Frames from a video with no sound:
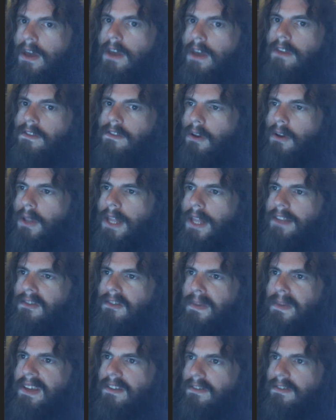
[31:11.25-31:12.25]
So let's
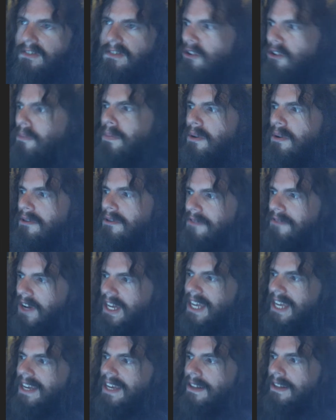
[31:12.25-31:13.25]
be super
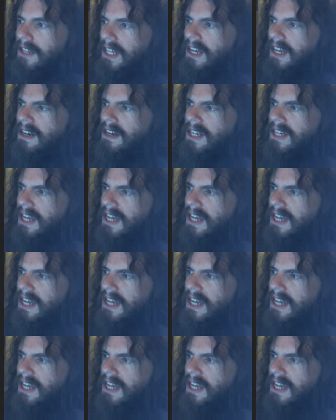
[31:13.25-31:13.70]
fucking clear